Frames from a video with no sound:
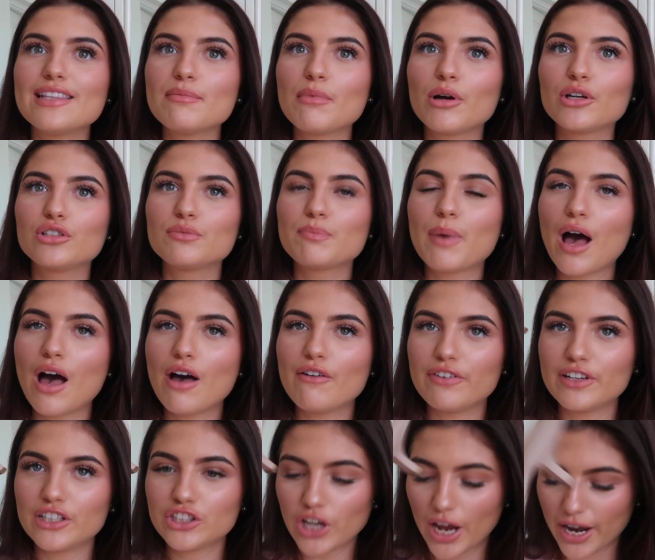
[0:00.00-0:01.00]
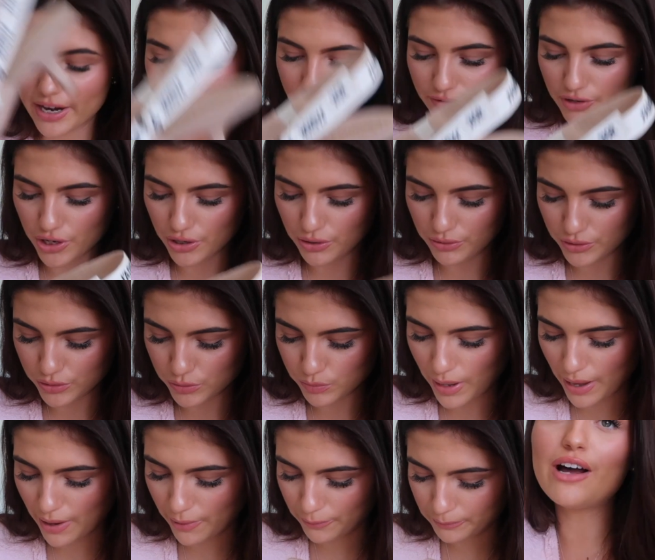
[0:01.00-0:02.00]
in the most perfect shade of nude as
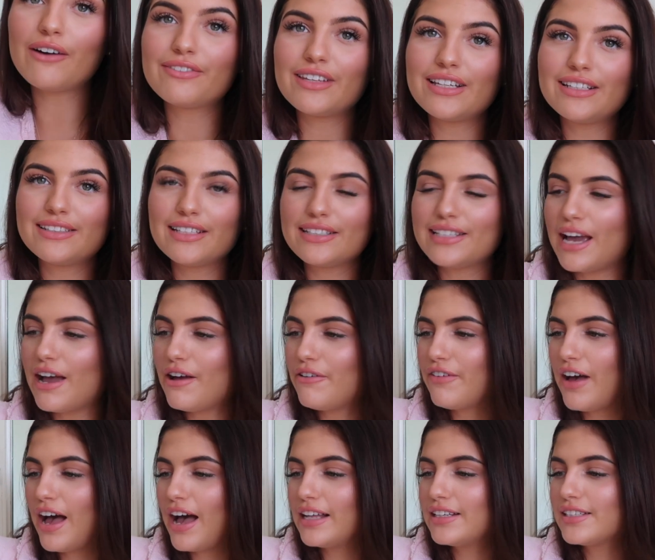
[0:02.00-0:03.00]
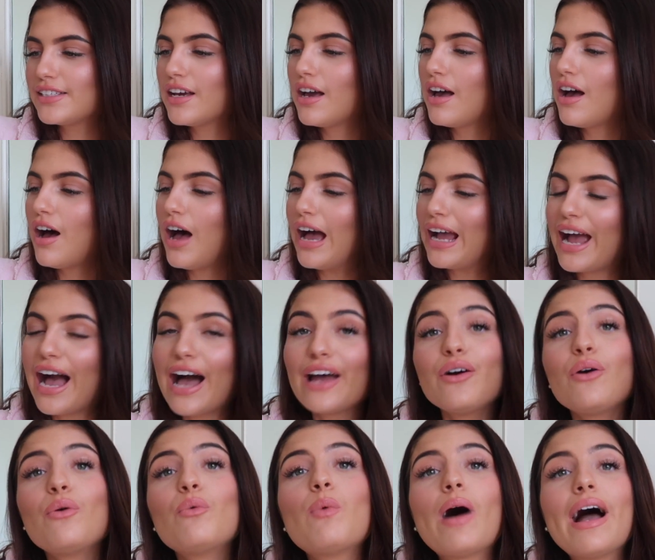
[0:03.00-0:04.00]
well. Love these to death, and I
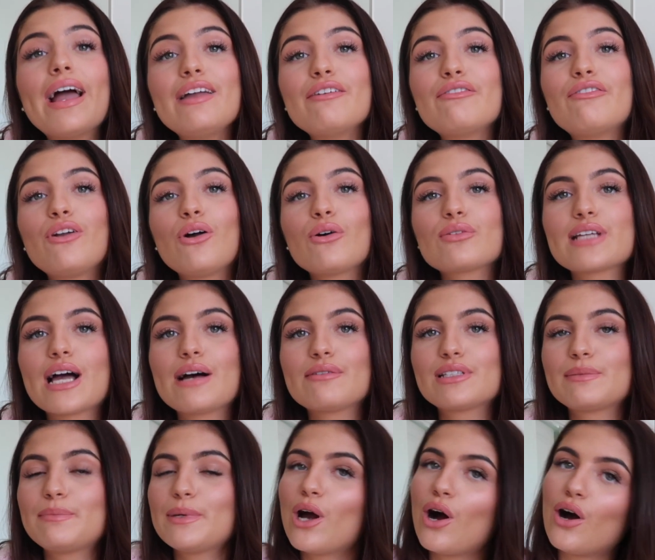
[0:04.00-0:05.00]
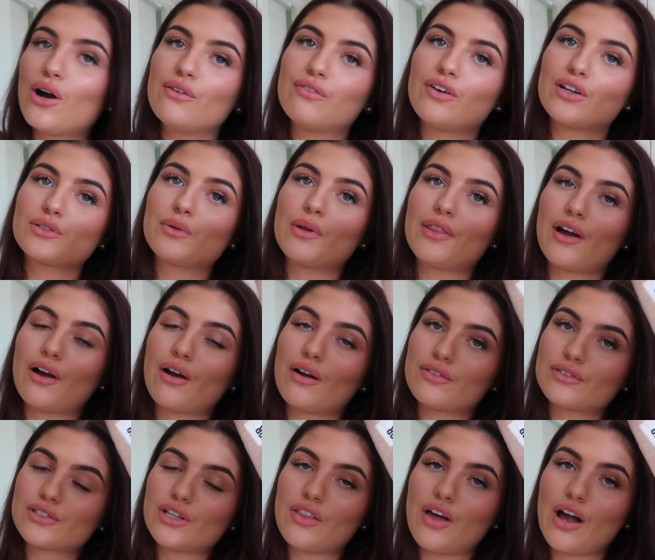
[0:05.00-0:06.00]
cannot wait for lockdown to be over so
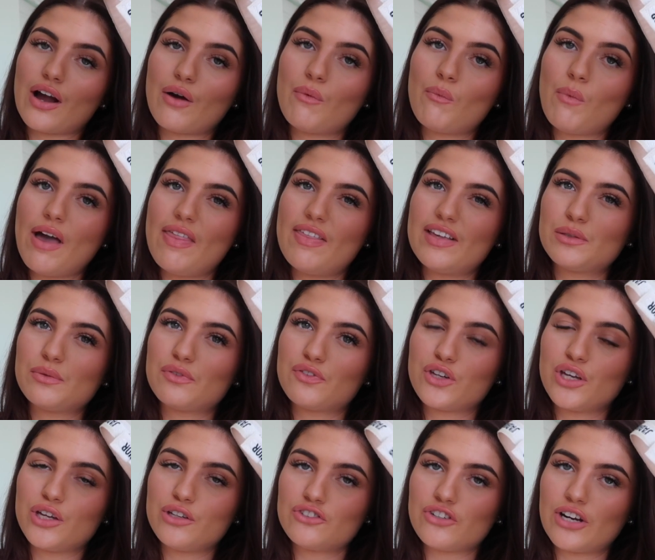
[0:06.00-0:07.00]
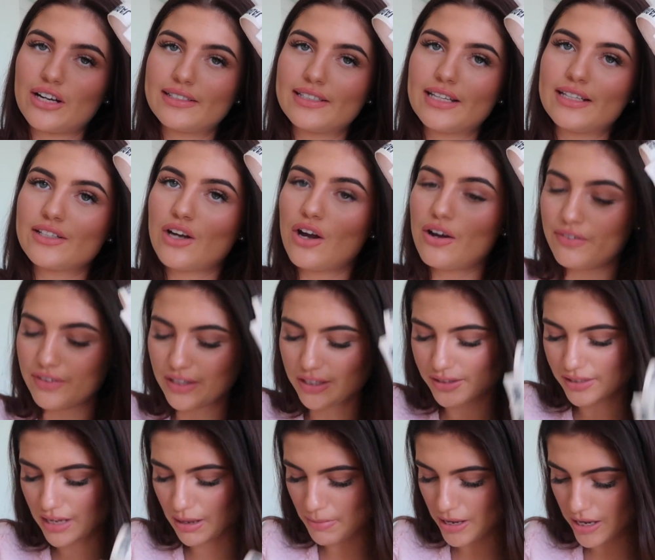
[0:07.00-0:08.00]
that I can wear these with cute dresses over the
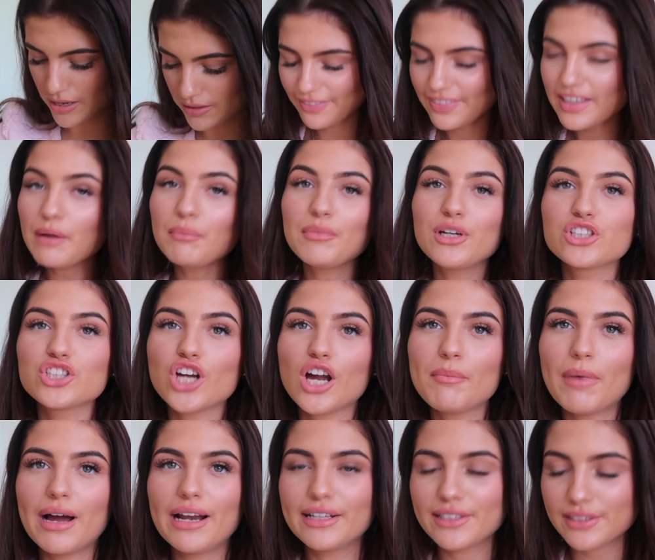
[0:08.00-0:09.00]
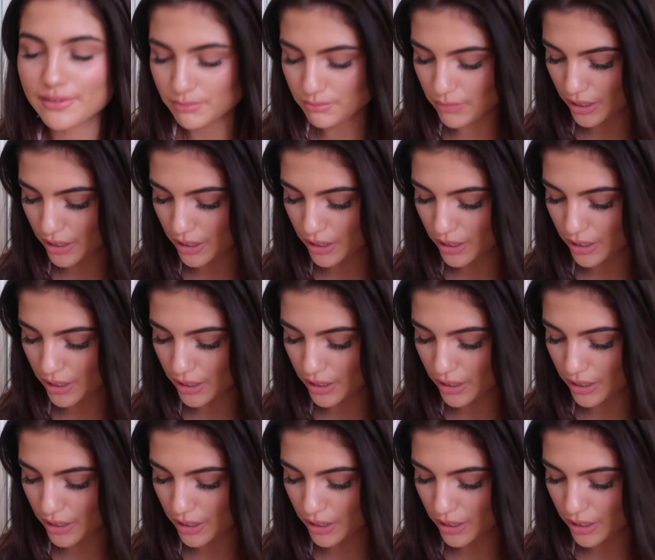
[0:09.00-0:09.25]
summer. I think I'm going to show my